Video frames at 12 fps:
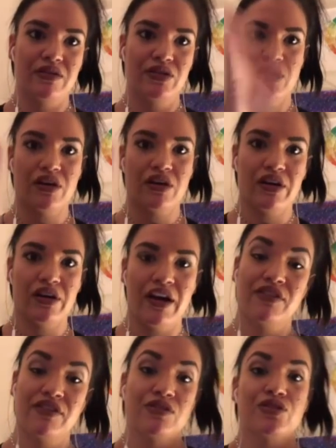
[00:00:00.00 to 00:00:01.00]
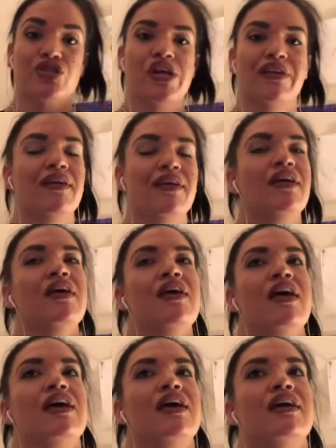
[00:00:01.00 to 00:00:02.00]
You saw her evolution. Yep.
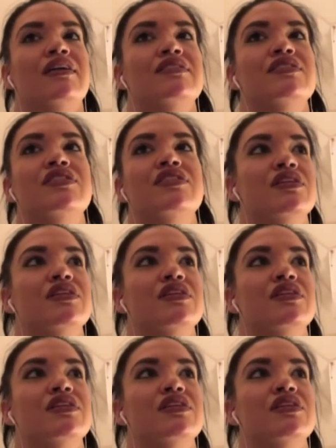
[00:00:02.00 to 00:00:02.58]
And.